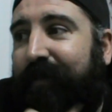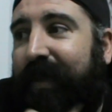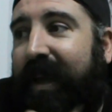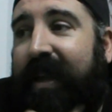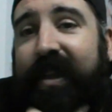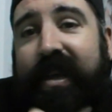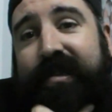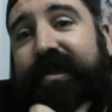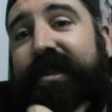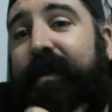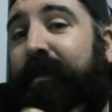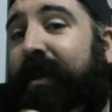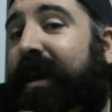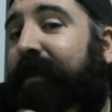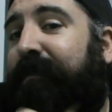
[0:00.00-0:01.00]
and that
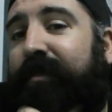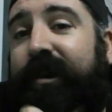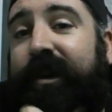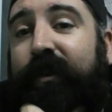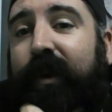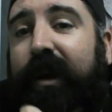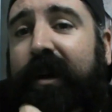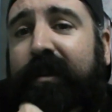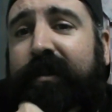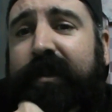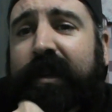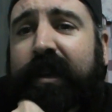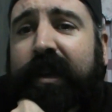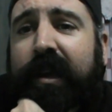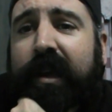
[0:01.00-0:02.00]
set me up pretty well.
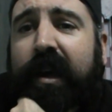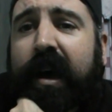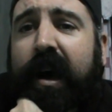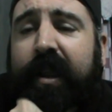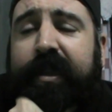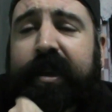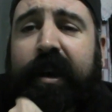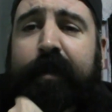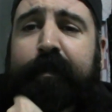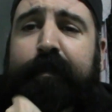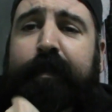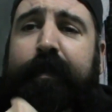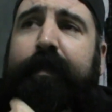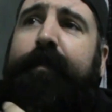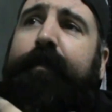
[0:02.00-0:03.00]
I think I
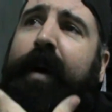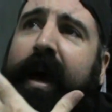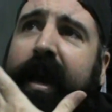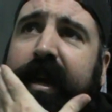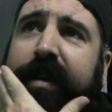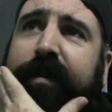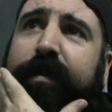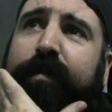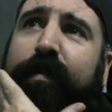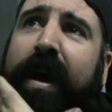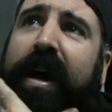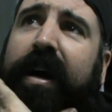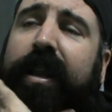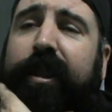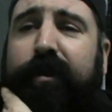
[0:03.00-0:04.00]
paid
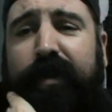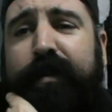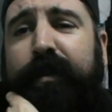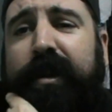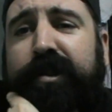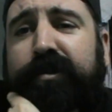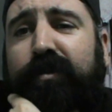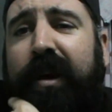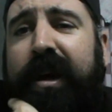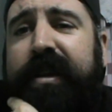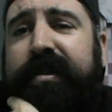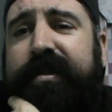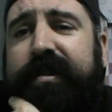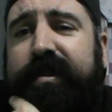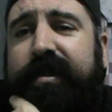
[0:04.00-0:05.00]
about 3 months
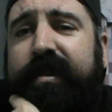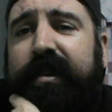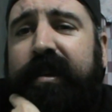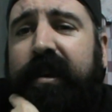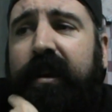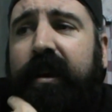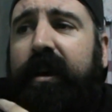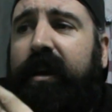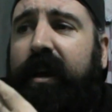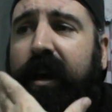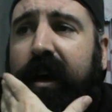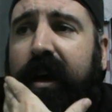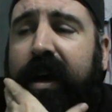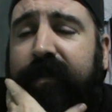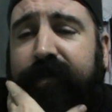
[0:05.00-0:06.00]
rent,
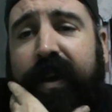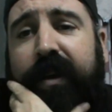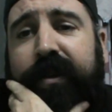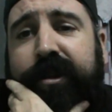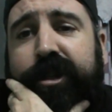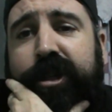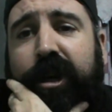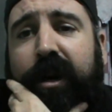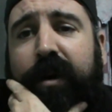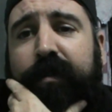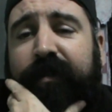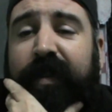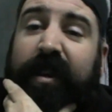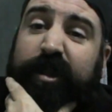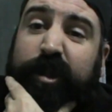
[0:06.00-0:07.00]
found a job,
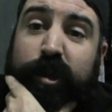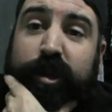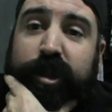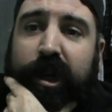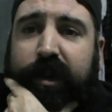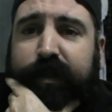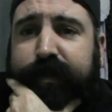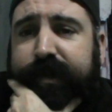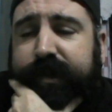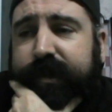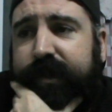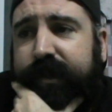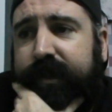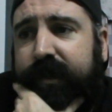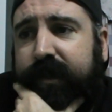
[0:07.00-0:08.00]
found 2
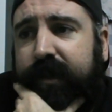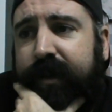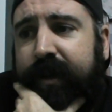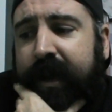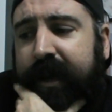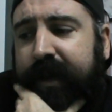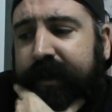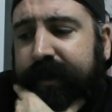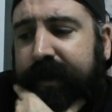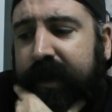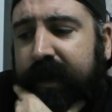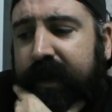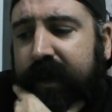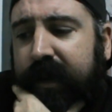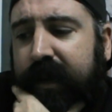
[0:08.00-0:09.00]
jobs, and
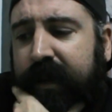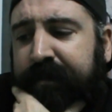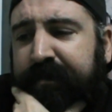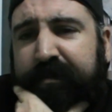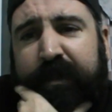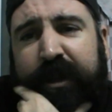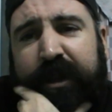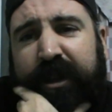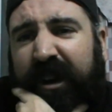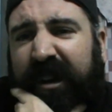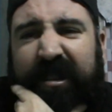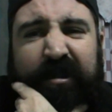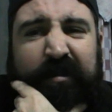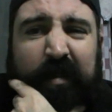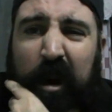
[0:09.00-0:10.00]
got a
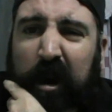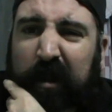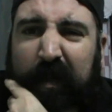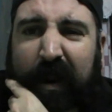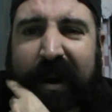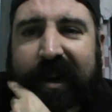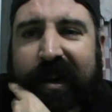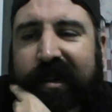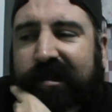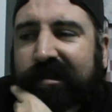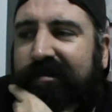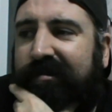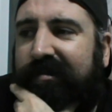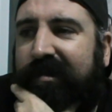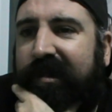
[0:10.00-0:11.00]
little motorbike,
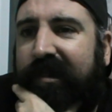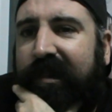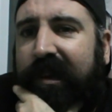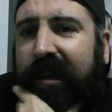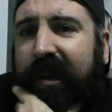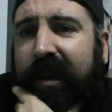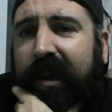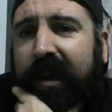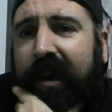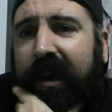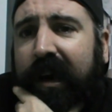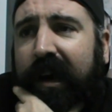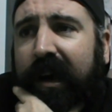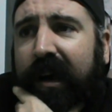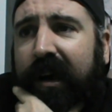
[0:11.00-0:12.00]

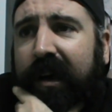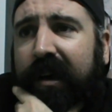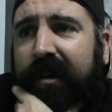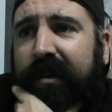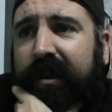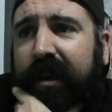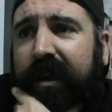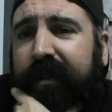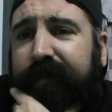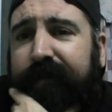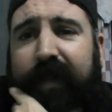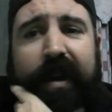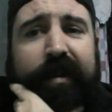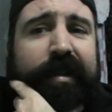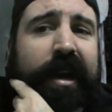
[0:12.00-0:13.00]

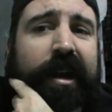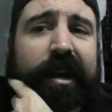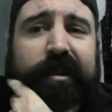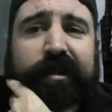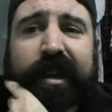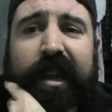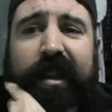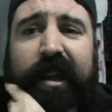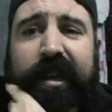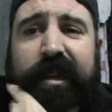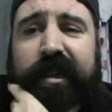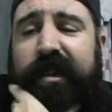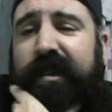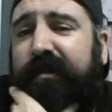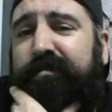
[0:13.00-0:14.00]
found out I could get like
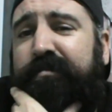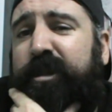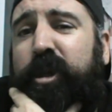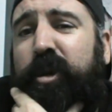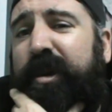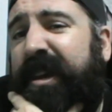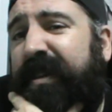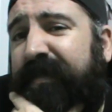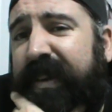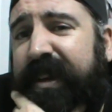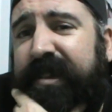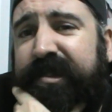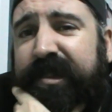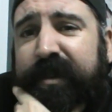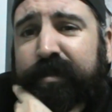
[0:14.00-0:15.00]
a 2-year
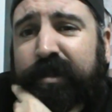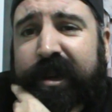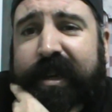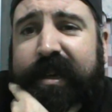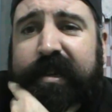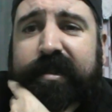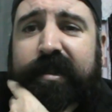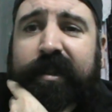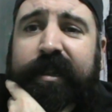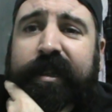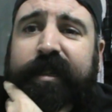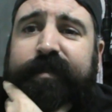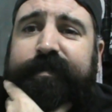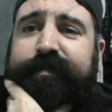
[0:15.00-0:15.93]
visa pretty easily,